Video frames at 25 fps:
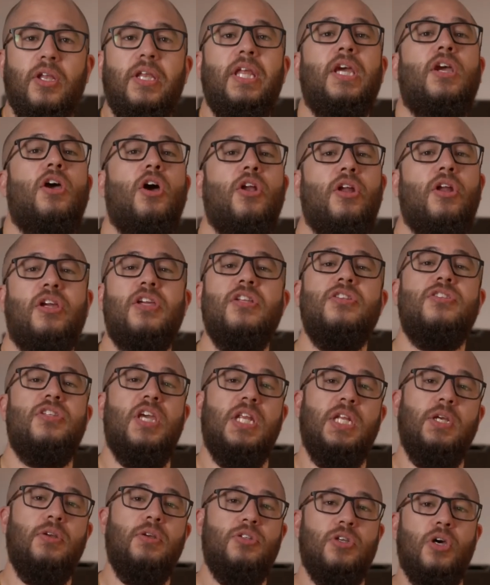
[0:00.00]
Nikon are
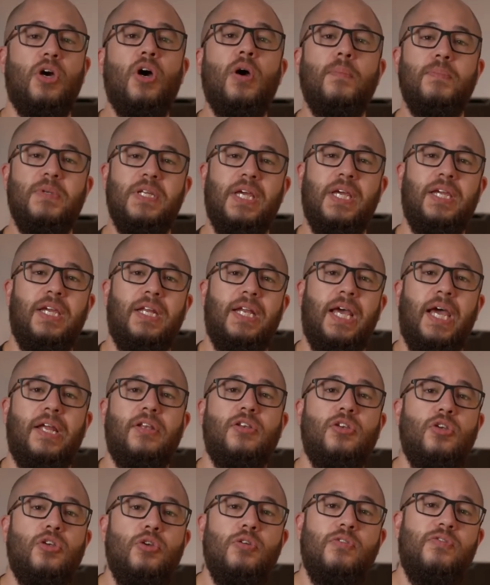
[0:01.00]
continuing to update and
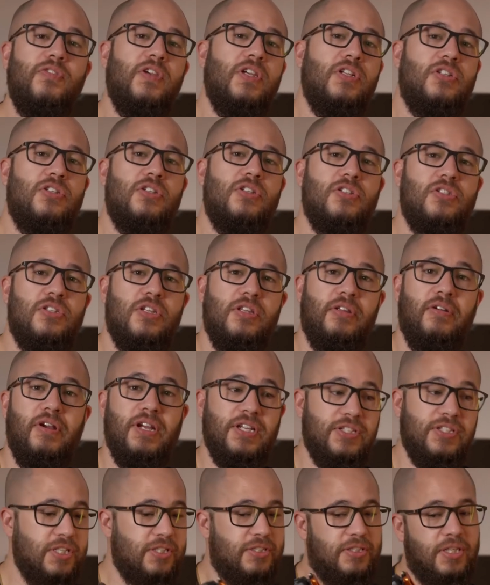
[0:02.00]
add new features to their
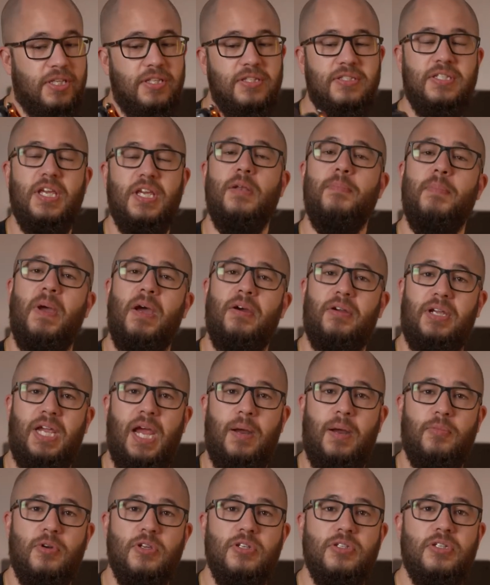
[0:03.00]
existing Z mount
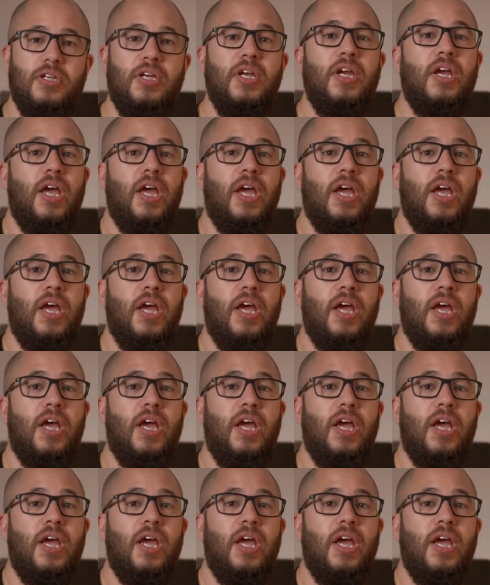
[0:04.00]
cameras,